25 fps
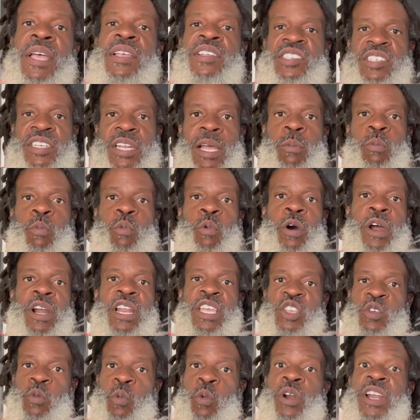step one
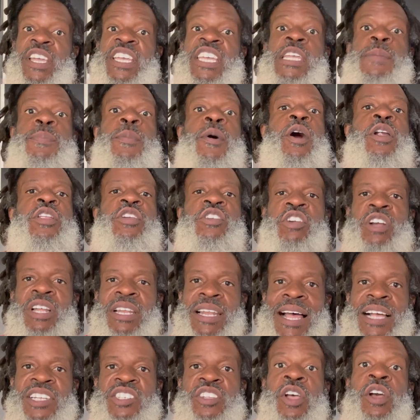and you want to keep all of your
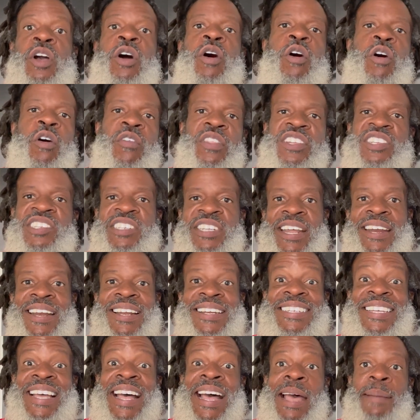clocks on the standard
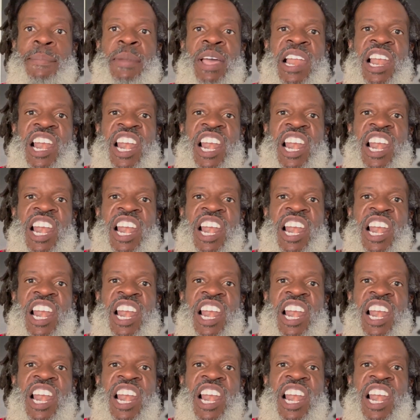time.